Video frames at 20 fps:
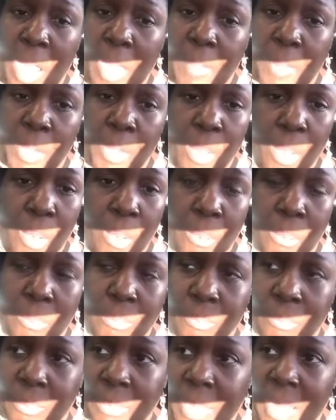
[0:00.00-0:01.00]
and go
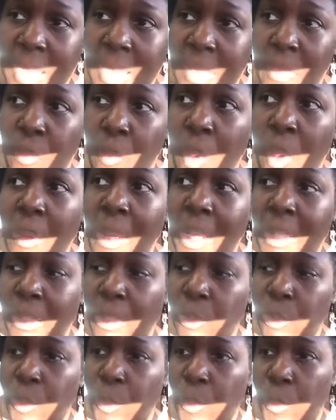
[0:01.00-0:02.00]
and walk out
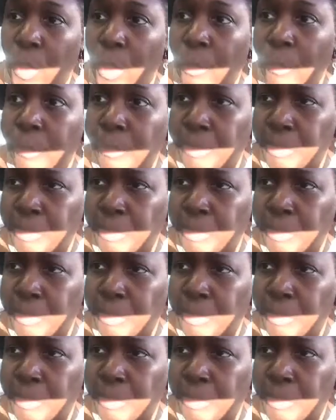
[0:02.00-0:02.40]
the door.